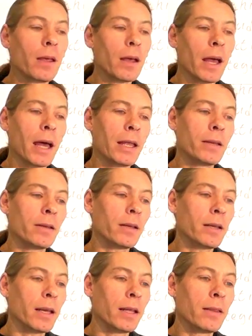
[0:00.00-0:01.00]
And
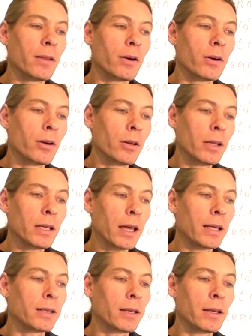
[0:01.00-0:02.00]
in the early
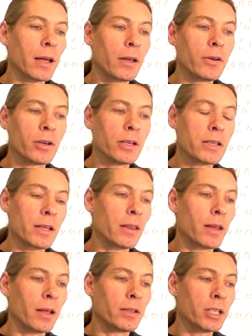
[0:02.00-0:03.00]
1900s, in
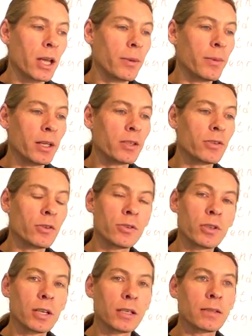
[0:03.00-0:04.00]
the Jaimini
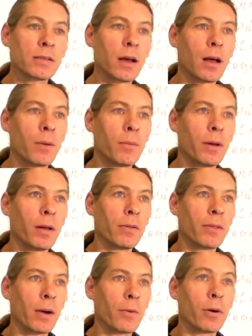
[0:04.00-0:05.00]
Sutras
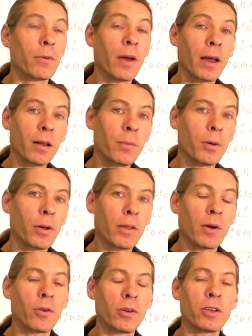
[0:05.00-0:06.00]
that were available,
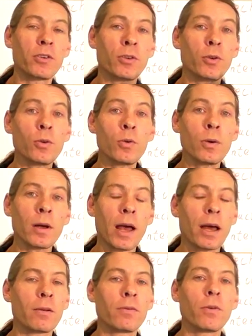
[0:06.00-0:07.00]
there were only 2
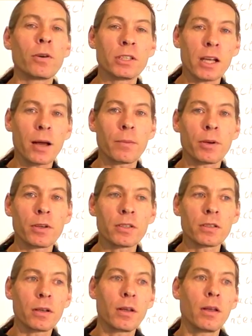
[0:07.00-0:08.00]
out of 4 chapters.
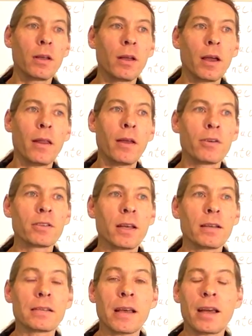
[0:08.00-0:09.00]
And they were
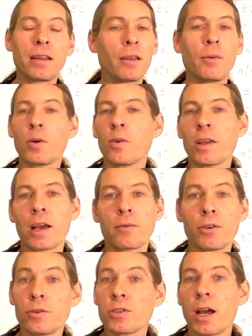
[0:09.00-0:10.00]
saying, sadly, we only
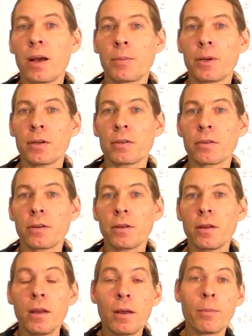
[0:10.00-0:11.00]
have 2 chapters.
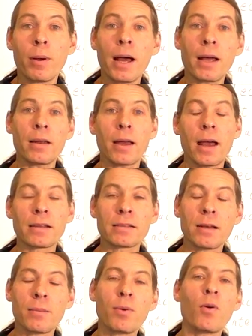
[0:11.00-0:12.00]
But at
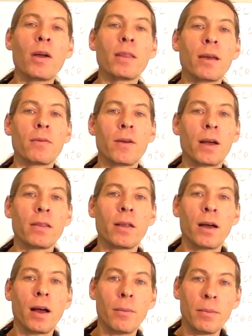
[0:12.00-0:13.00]
some point, they found
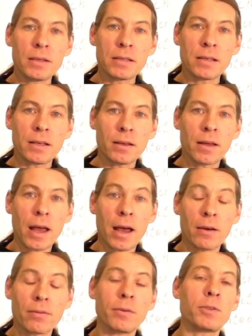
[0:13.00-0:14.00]
a missing
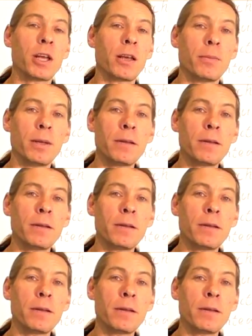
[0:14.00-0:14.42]
half of Jaimini.